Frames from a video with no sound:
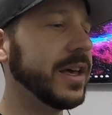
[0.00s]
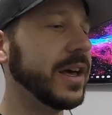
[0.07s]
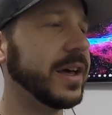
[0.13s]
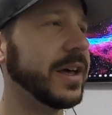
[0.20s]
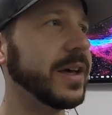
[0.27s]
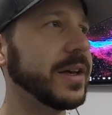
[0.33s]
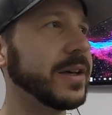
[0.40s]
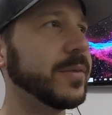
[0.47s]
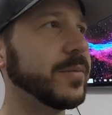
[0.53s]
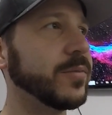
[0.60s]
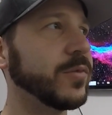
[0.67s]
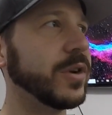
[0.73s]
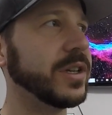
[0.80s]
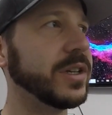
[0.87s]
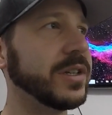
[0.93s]

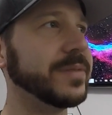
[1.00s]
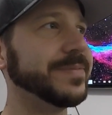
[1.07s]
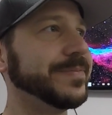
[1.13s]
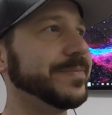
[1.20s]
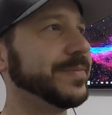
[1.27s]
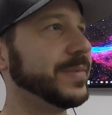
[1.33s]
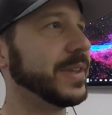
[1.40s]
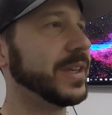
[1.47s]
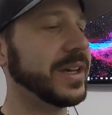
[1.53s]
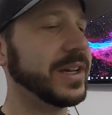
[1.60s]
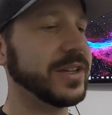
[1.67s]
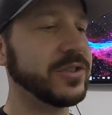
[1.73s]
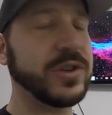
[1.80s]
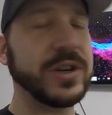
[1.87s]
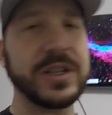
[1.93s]
running
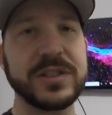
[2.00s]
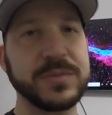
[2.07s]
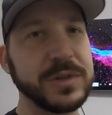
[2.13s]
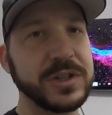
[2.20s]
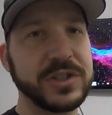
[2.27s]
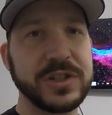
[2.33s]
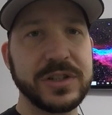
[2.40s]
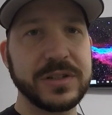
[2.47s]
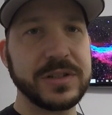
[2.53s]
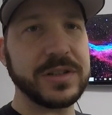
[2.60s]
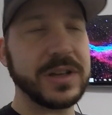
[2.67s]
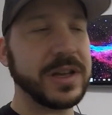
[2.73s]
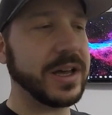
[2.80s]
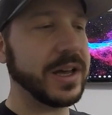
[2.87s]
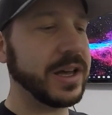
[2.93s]

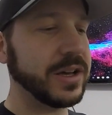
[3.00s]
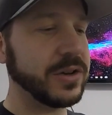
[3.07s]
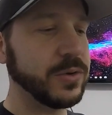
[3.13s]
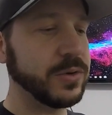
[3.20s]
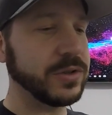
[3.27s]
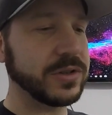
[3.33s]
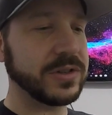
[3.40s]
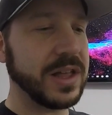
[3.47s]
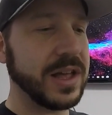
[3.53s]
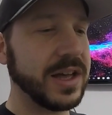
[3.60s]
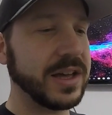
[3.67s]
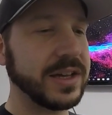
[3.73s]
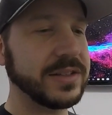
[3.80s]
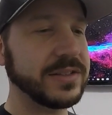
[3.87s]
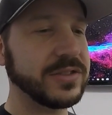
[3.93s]
transmission cooler
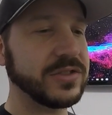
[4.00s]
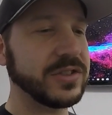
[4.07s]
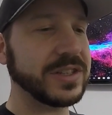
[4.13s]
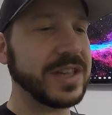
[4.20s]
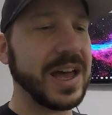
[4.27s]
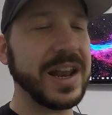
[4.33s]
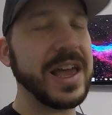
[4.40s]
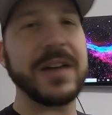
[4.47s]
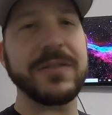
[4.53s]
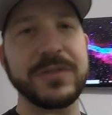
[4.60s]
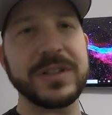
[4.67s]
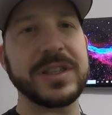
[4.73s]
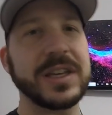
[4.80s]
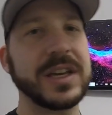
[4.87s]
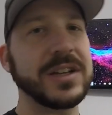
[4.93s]
lines, just kind of
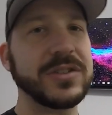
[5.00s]
everything.